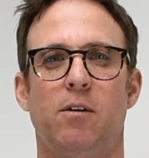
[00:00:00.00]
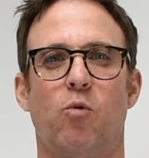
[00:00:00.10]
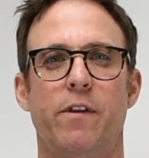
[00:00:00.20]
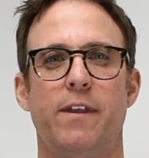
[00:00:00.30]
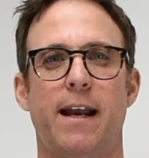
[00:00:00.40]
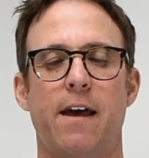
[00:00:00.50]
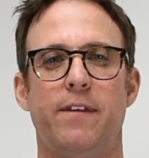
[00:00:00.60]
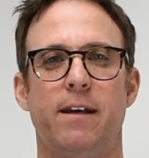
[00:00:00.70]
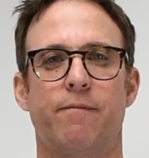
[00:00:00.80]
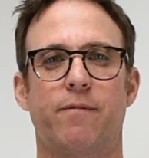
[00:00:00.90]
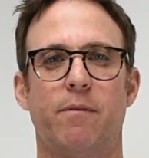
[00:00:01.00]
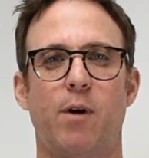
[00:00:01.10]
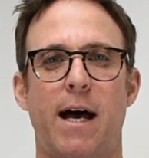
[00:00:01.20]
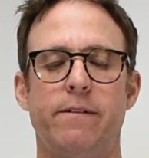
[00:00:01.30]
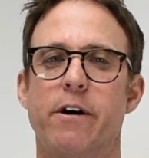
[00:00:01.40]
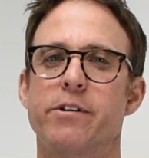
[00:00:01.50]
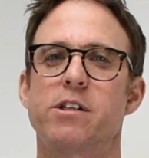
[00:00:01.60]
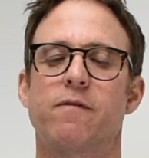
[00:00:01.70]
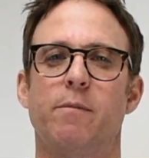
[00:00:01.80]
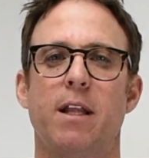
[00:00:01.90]
One thing I
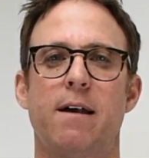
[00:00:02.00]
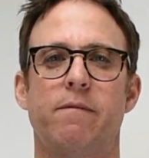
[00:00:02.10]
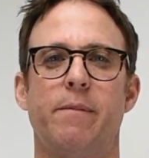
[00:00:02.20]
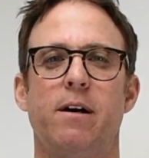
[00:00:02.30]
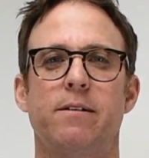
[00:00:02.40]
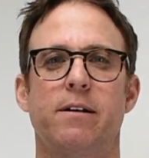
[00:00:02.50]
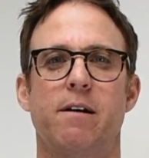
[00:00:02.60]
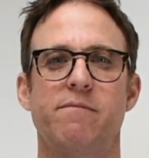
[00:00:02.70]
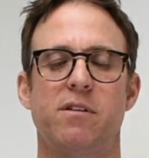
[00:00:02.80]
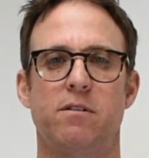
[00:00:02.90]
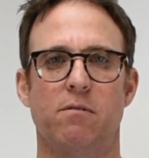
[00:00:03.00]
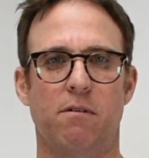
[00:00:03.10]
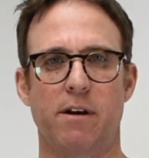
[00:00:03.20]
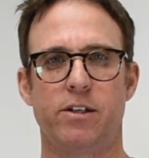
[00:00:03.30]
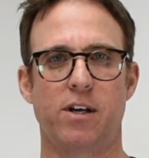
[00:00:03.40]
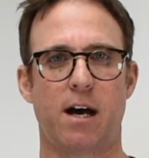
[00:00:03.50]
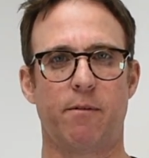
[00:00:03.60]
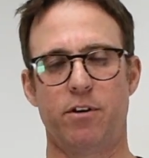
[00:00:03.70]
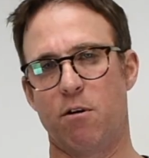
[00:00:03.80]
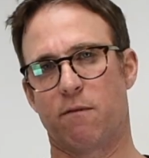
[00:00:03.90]
noticed from a lot of American companies, they do a great job
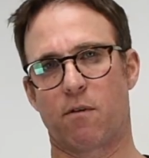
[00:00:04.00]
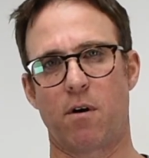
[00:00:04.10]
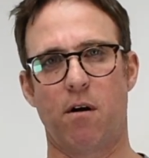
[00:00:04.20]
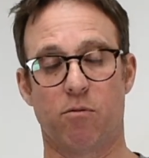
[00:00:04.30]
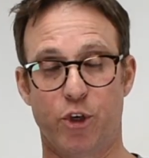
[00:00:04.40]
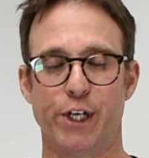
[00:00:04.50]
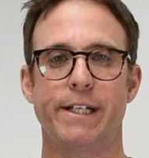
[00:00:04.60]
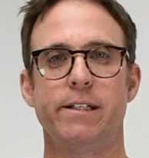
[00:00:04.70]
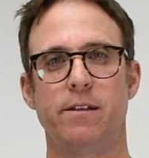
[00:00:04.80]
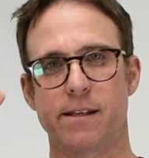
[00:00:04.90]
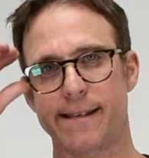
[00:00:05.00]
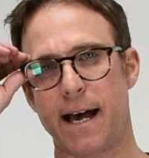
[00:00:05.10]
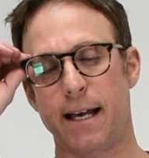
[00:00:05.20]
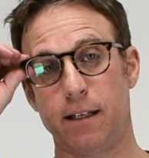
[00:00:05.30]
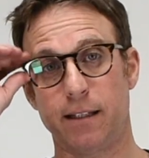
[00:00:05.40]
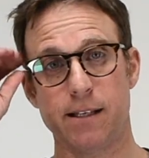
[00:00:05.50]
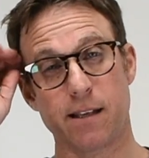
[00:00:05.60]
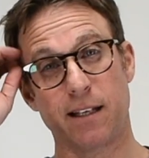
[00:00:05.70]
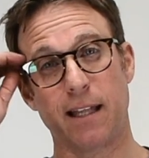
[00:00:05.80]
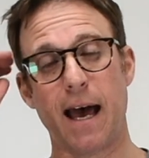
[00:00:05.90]
on the overall gun design and things
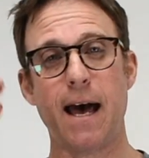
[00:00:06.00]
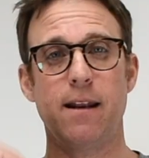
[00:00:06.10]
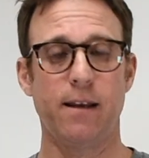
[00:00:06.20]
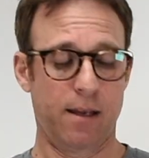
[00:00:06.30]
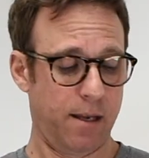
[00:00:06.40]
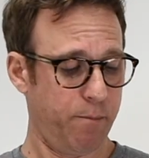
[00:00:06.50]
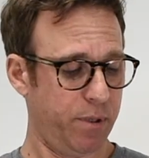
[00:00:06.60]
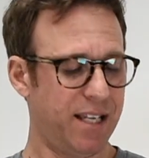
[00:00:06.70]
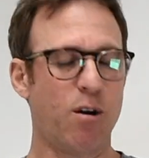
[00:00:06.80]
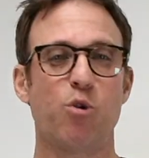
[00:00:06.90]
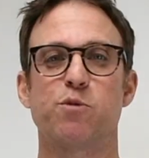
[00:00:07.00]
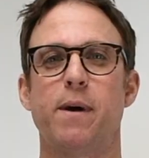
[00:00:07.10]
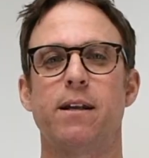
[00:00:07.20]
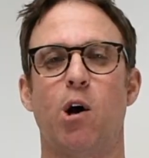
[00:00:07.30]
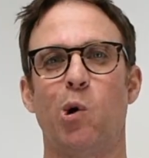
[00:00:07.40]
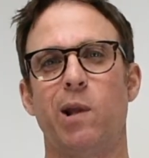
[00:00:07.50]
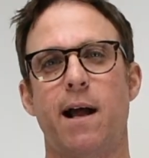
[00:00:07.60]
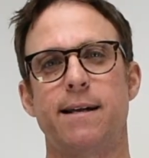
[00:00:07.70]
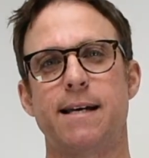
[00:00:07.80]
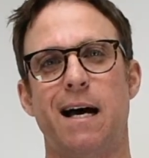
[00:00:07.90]
like that, but they don't spend a whole
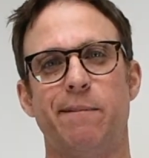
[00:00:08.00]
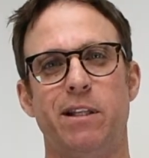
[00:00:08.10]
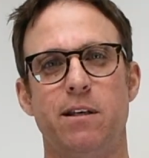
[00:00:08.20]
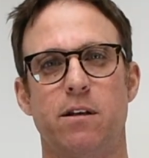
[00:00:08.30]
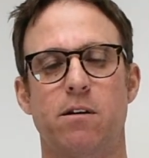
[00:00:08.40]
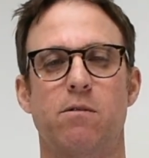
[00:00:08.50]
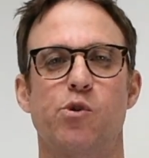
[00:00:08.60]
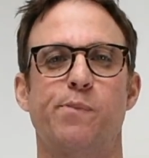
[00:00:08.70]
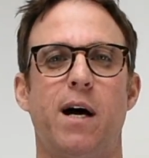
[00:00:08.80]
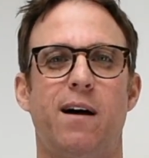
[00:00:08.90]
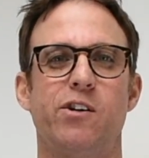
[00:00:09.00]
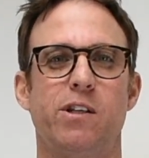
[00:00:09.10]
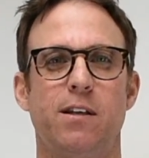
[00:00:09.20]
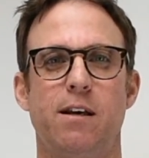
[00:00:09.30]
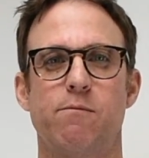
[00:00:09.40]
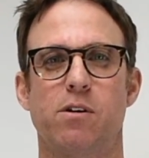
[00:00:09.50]
lot of time in the internals polishing them.